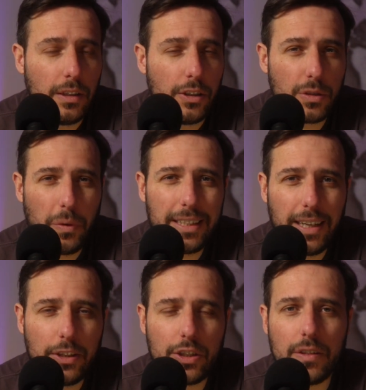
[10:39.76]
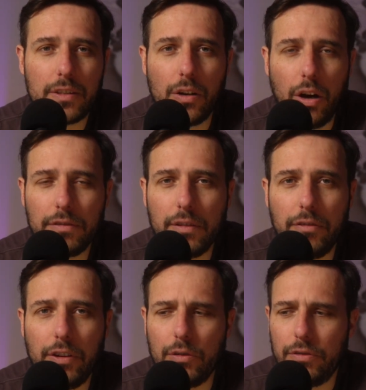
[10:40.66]
Square tensions can often
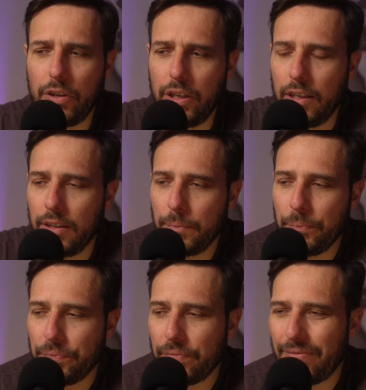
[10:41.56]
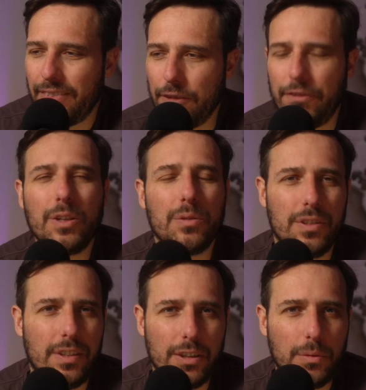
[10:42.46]
feel very difficult
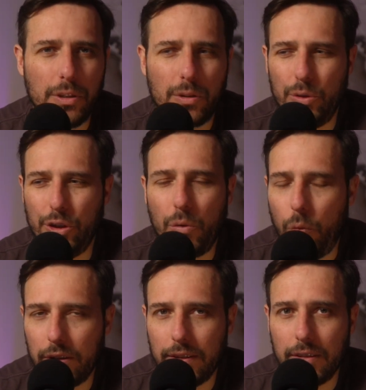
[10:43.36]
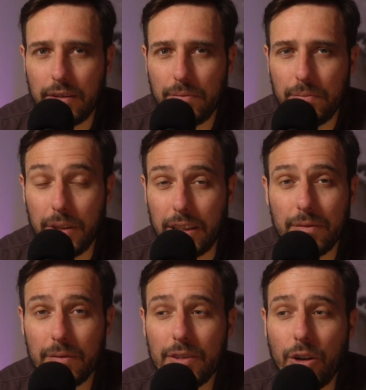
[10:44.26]
to deal with, or you don't want it. But
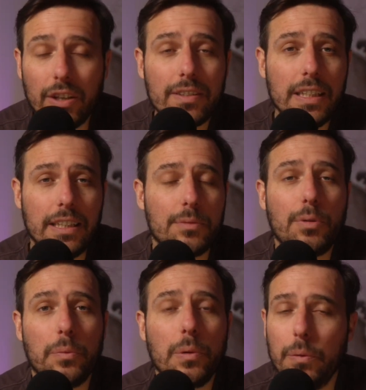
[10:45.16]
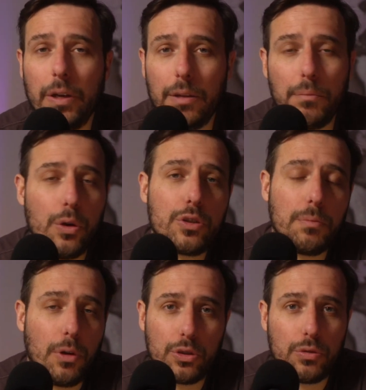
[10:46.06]
honestly, it's probably where the most
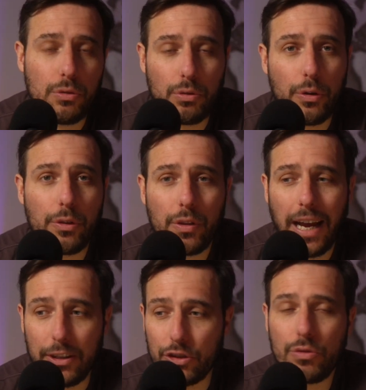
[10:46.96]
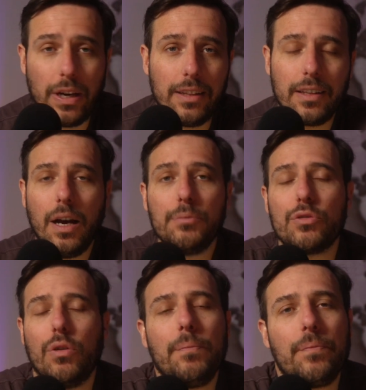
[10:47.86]
emotional growth and strength comes from.